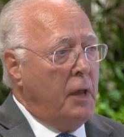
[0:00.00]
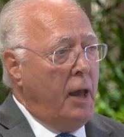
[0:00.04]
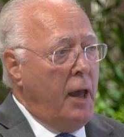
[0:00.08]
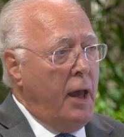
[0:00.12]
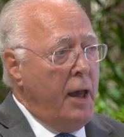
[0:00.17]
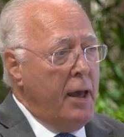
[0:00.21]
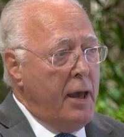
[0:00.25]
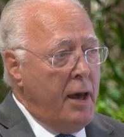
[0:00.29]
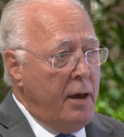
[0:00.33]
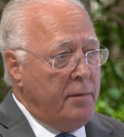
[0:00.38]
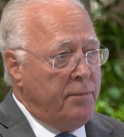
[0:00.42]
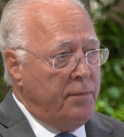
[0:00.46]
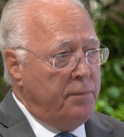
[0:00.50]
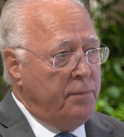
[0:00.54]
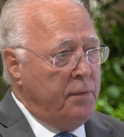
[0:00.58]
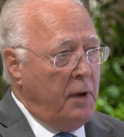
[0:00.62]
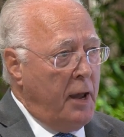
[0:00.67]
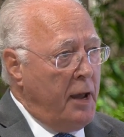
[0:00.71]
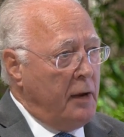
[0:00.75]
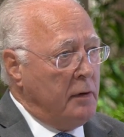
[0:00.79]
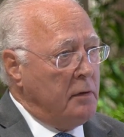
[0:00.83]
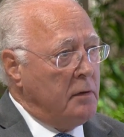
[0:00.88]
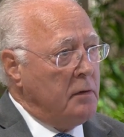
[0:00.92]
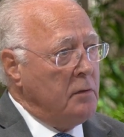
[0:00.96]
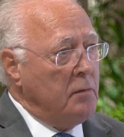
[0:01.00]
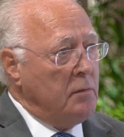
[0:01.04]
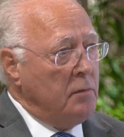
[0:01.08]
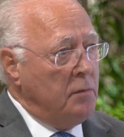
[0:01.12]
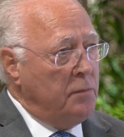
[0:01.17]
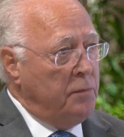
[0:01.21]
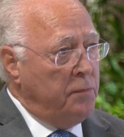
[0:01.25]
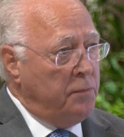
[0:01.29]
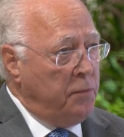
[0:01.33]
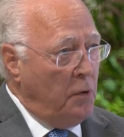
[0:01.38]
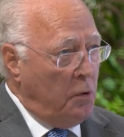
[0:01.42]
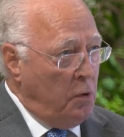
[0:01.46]
A F net
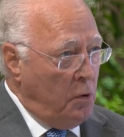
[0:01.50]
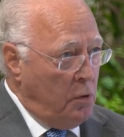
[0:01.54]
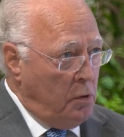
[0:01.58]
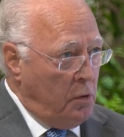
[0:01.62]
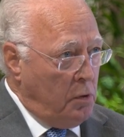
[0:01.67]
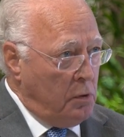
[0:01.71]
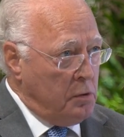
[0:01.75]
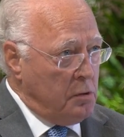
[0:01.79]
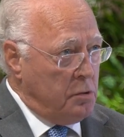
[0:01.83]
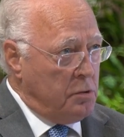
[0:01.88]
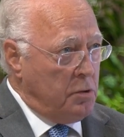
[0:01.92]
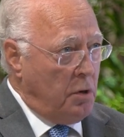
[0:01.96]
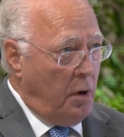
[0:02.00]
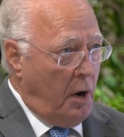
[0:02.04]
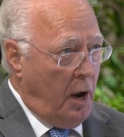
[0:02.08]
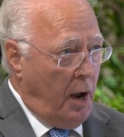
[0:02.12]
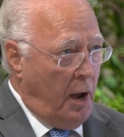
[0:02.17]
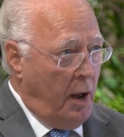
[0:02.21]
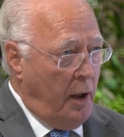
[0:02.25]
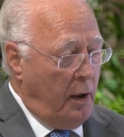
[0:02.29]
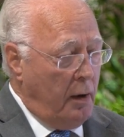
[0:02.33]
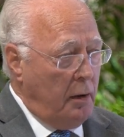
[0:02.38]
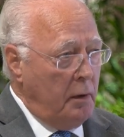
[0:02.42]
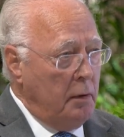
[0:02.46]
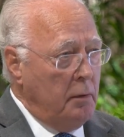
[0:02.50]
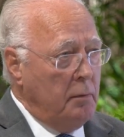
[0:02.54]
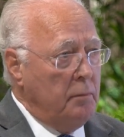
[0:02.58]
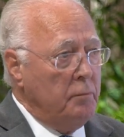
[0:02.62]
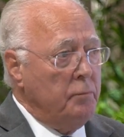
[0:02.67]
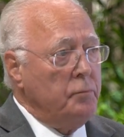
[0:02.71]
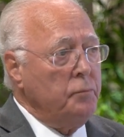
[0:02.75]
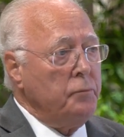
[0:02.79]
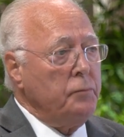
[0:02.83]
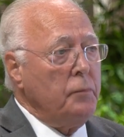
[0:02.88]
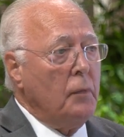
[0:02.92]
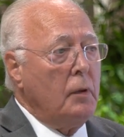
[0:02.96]
four trial,
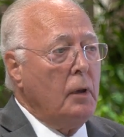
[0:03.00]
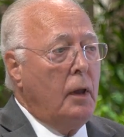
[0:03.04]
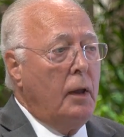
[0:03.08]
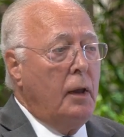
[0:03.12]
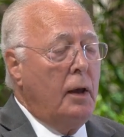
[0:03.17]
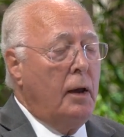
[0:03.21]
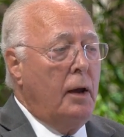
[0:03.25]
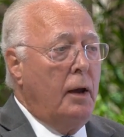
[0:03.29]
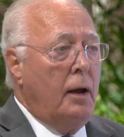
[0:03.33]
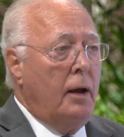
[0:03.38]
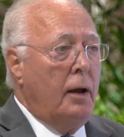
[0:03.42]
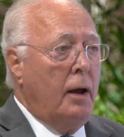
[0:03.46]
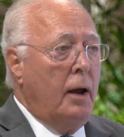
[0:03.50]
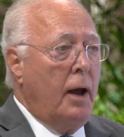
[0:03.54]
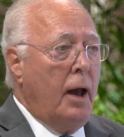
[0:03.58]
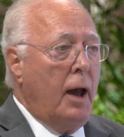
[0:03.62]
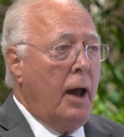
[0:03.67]
uh,